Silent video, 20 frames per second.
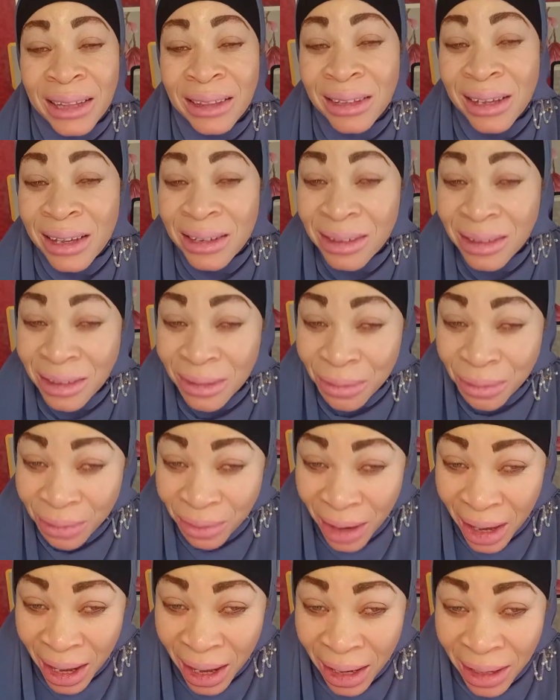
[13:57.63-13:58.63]

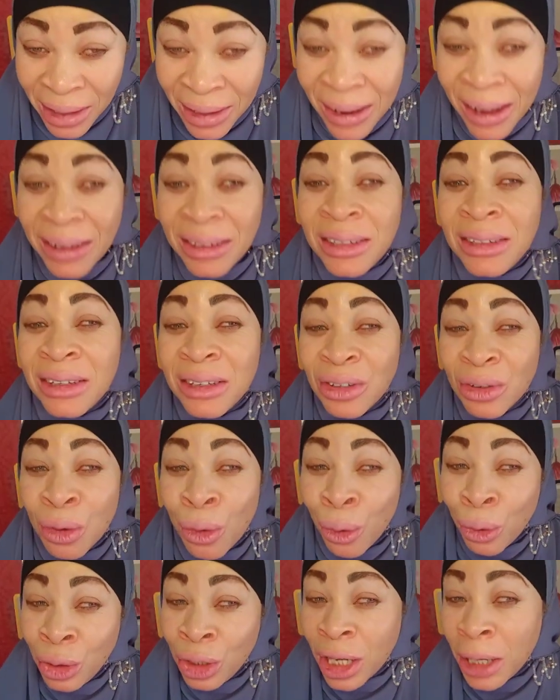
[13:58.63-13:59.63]
testify that it is
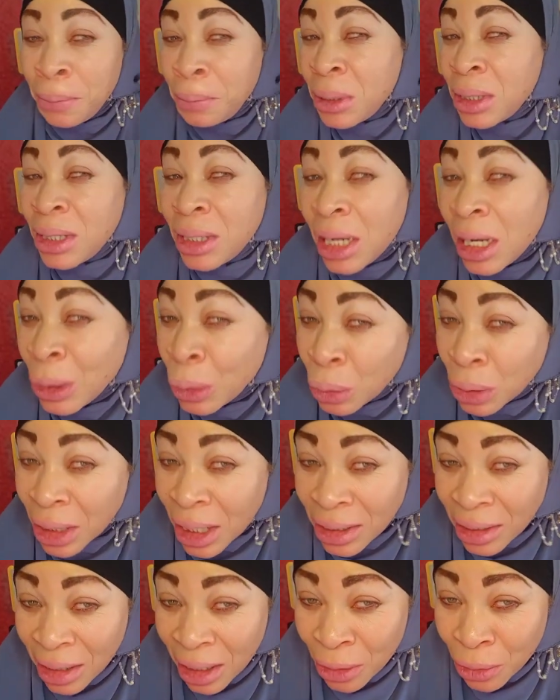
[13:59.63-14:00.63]
100%
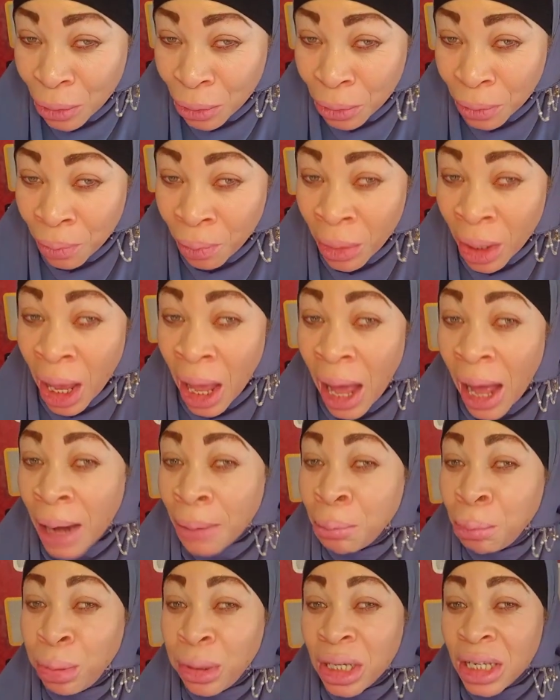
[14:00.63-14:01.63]
glutathione,
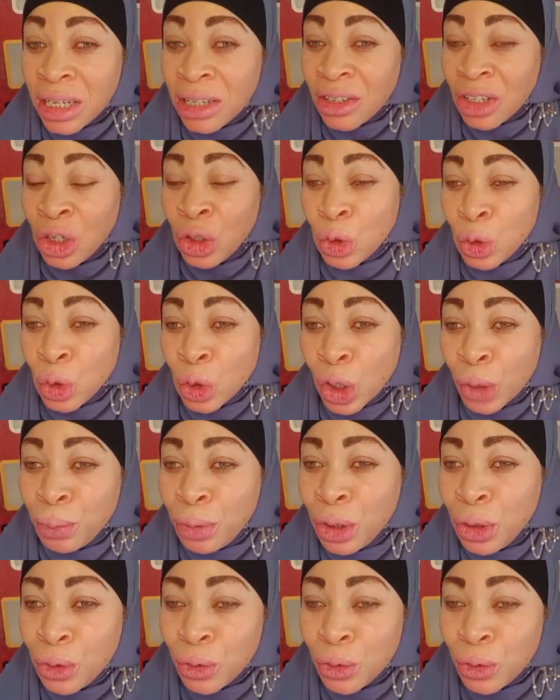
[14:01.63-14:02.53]
and please, it should not be